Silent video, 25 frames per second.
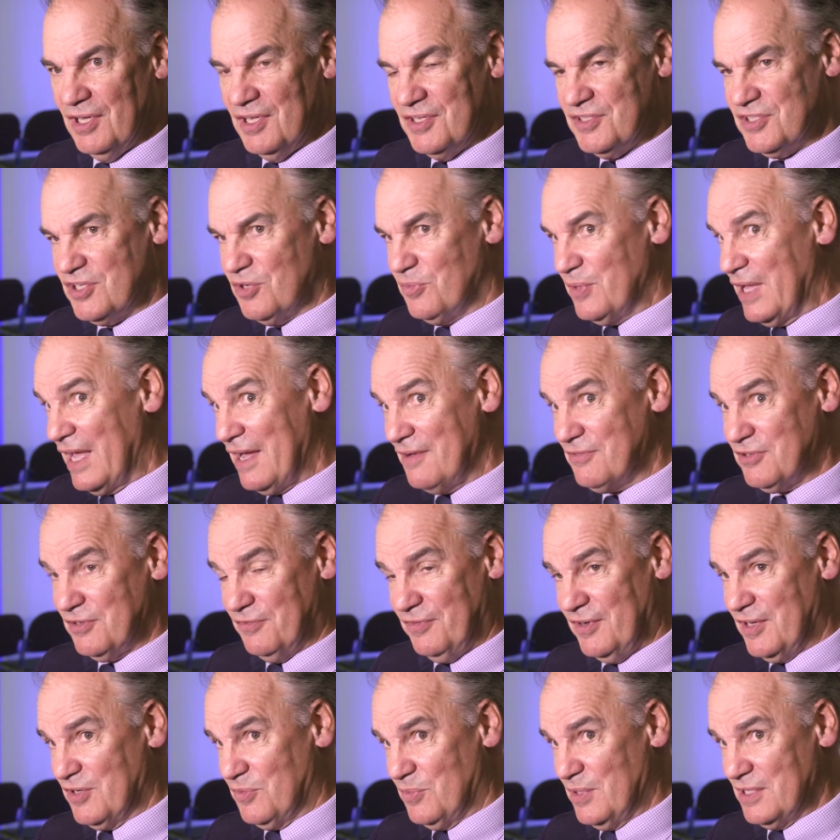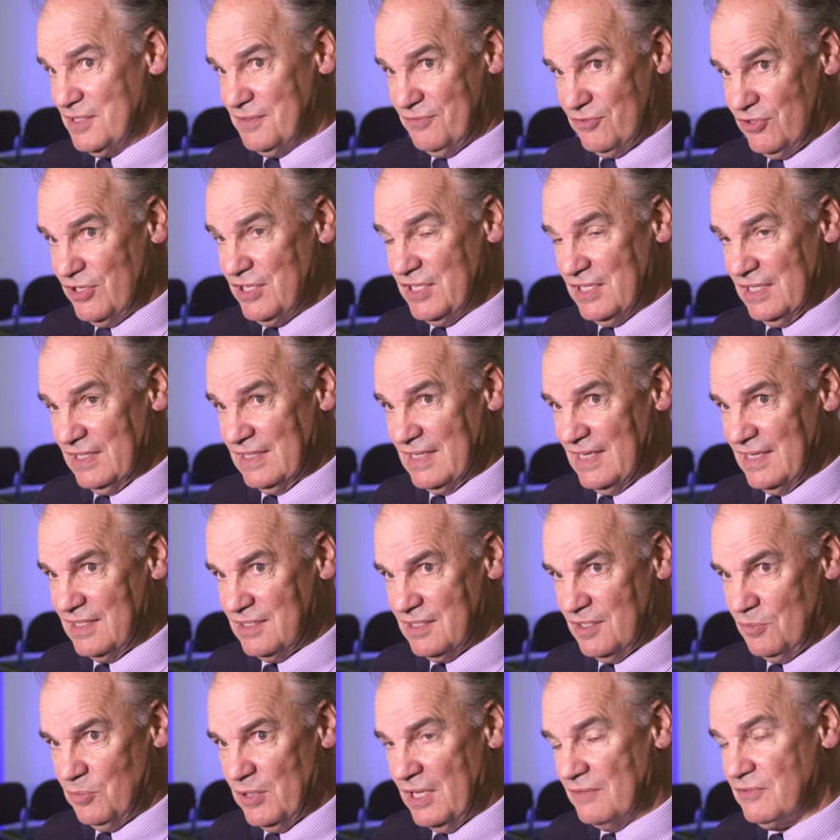So we have to find ways of treating
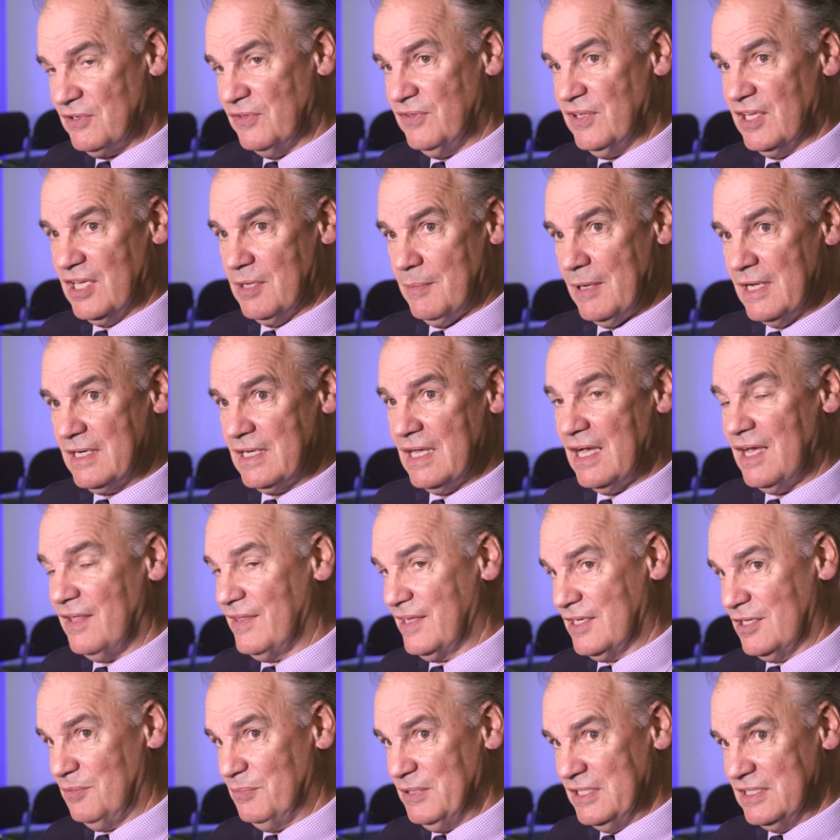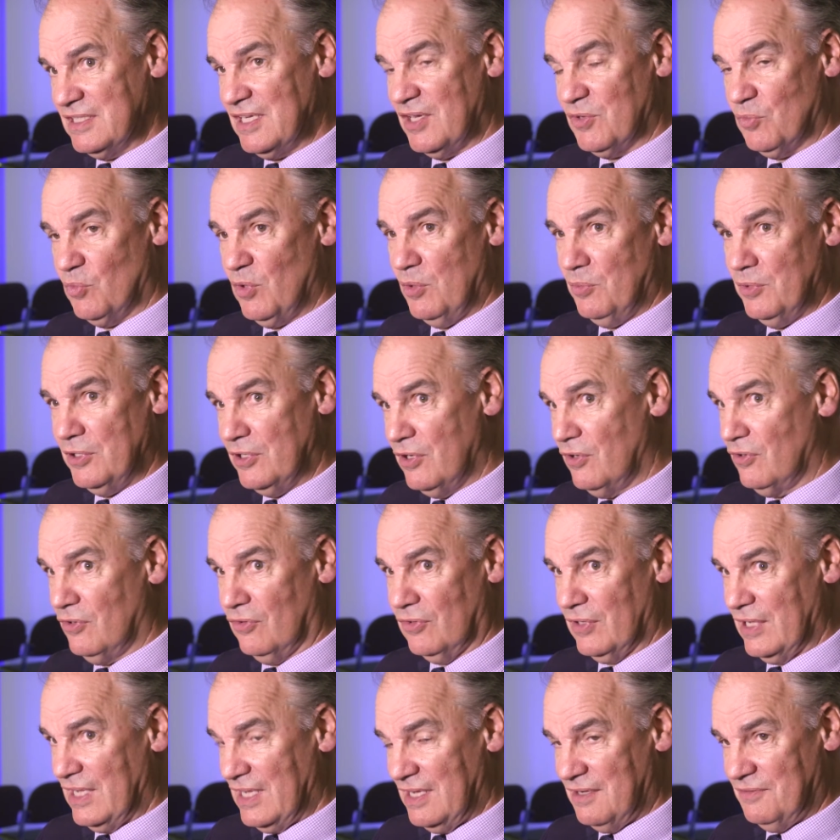that, and we have to think about how that will be done when we no
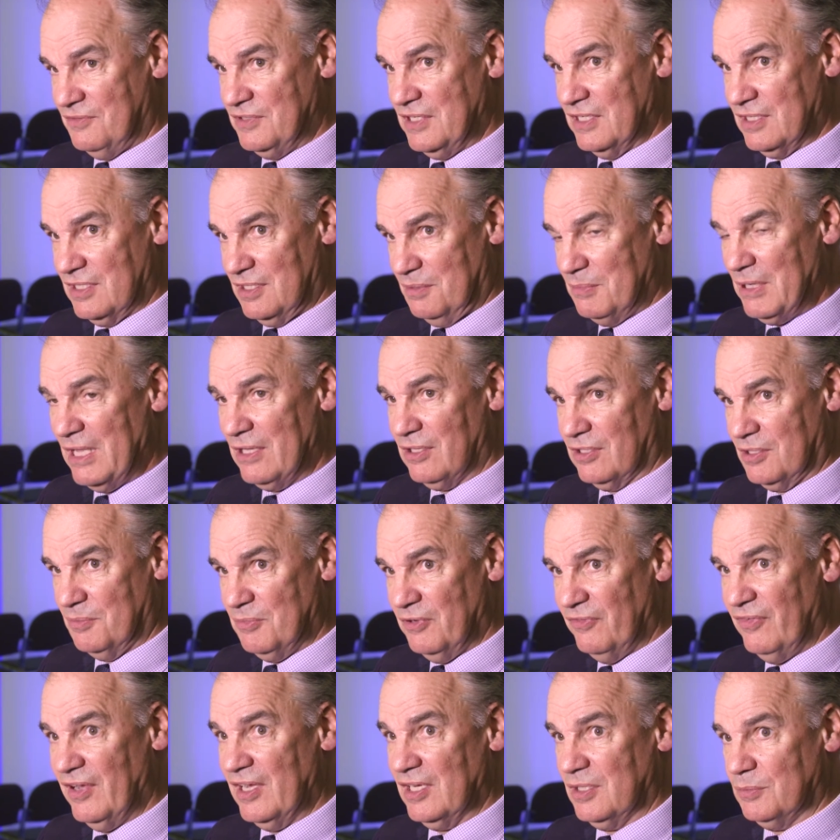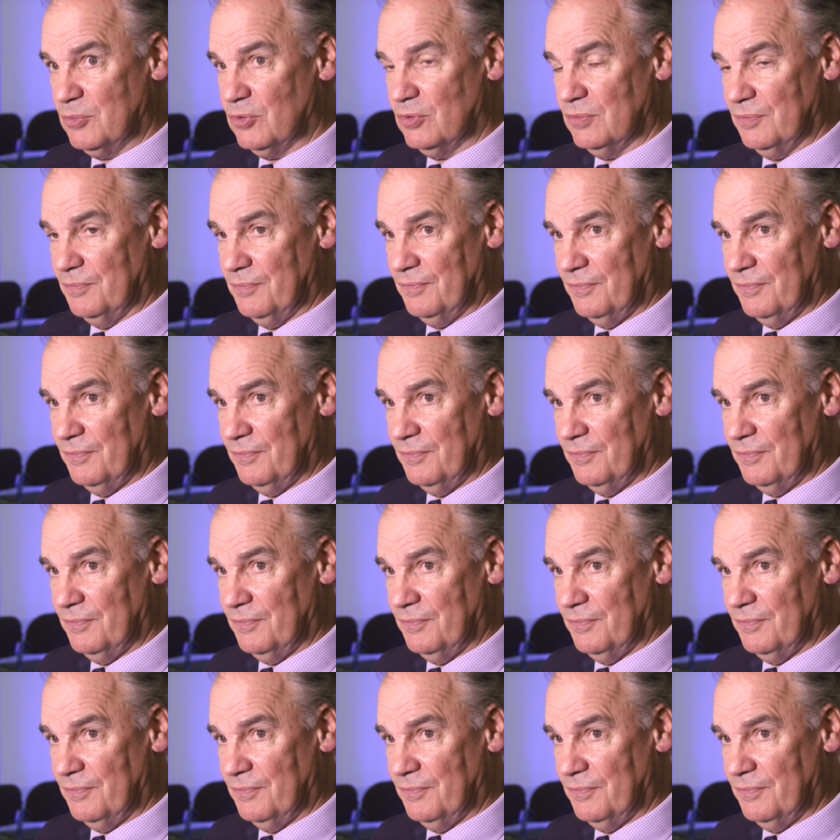longer have dental amalgam available.